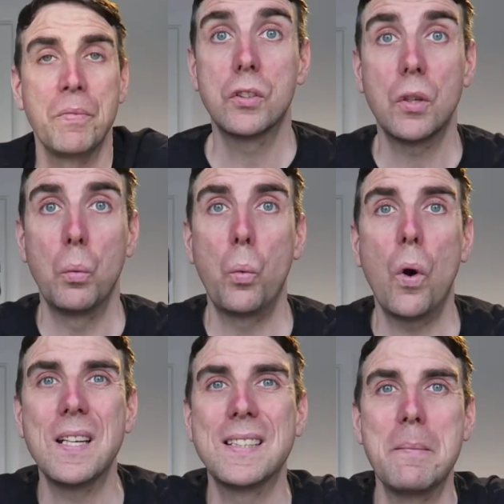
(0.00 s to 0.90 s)
So
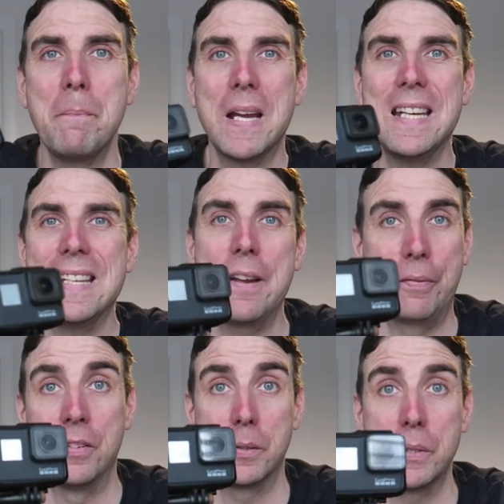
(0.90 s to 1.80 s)
what is the main
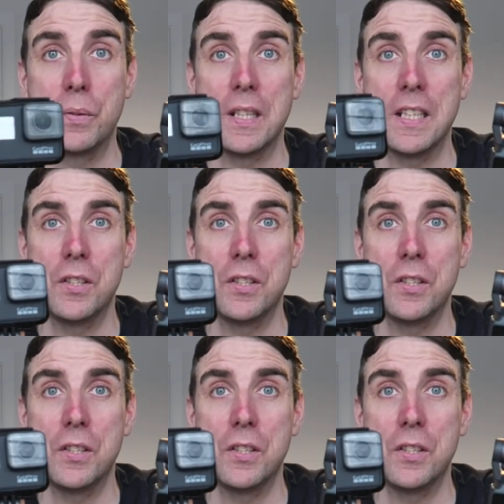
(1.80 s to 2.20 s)
difference between